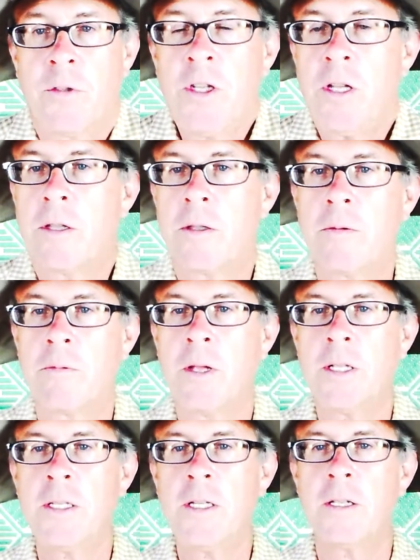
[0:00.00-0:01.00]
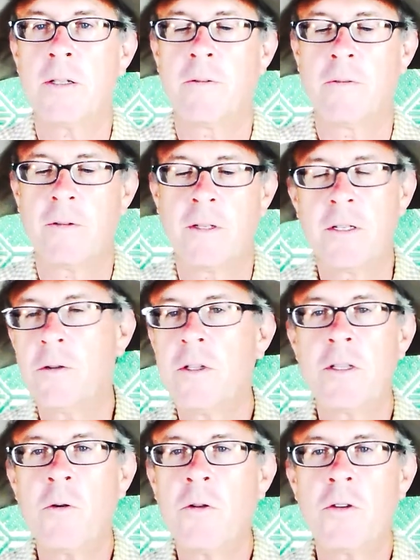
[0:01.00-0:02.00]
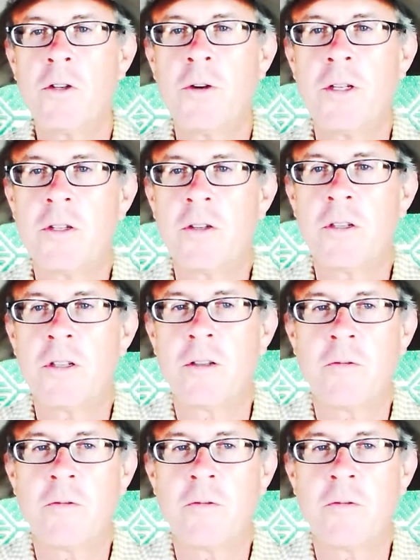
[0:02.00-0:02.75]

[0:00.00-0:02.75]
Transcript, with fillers: That's it. That's it. There's no, there's no other choice.